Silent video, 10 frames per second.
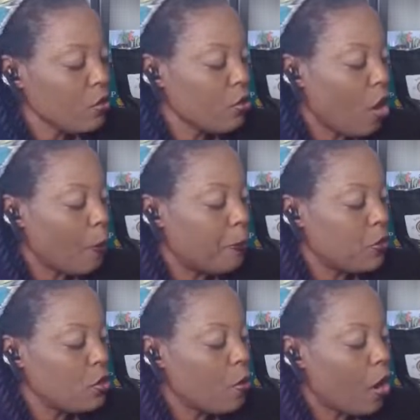Do
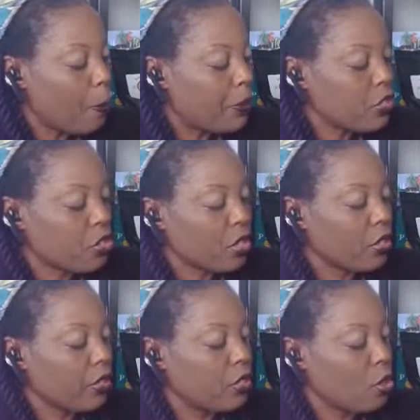you all put
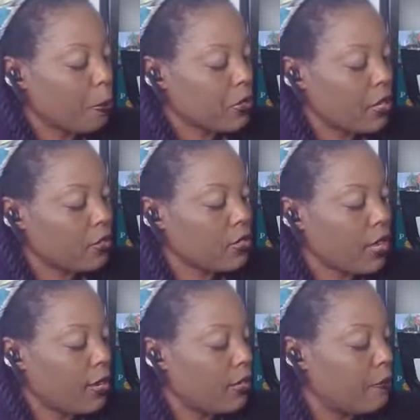sugar in your potato
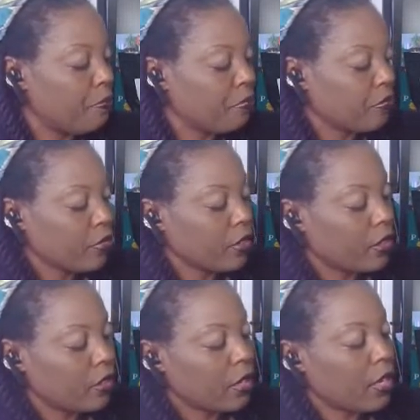salad?
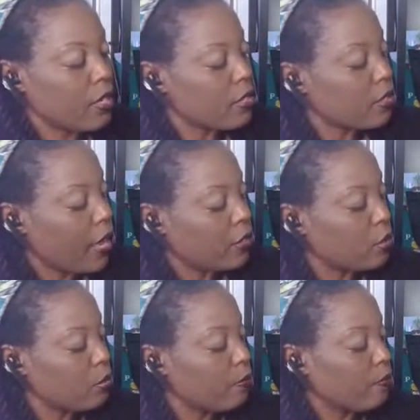Because I
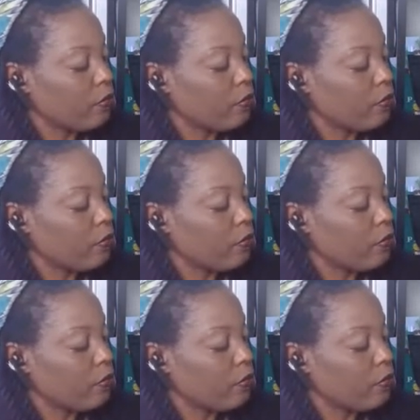do.